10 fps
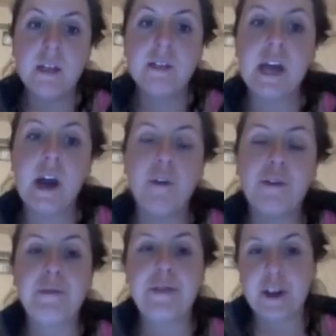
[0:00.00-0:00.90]
So
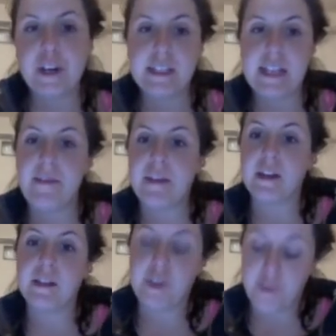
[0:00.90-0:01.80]
from
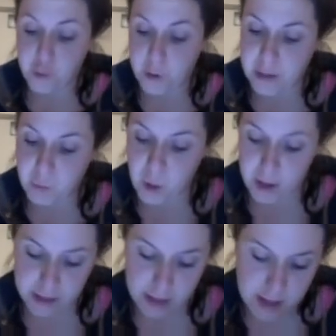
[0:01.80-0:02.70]
37 to
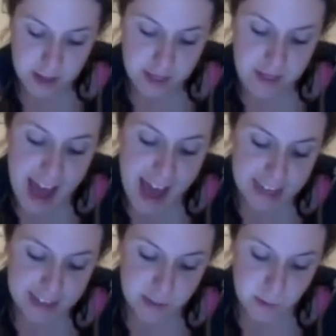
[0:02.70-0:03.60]
41,
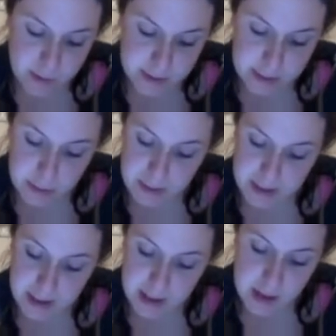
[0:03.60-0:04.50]
that is going to
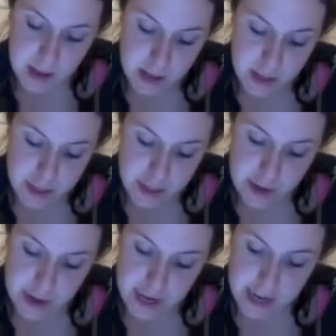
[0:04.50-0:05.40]
be
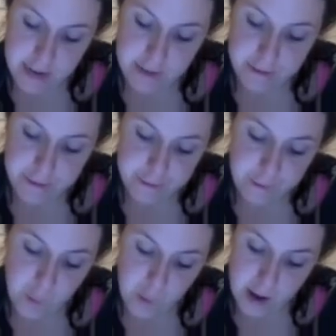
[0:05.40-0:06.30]

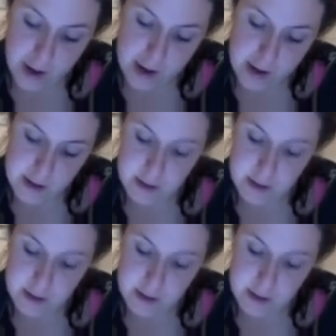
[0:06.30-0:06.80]
34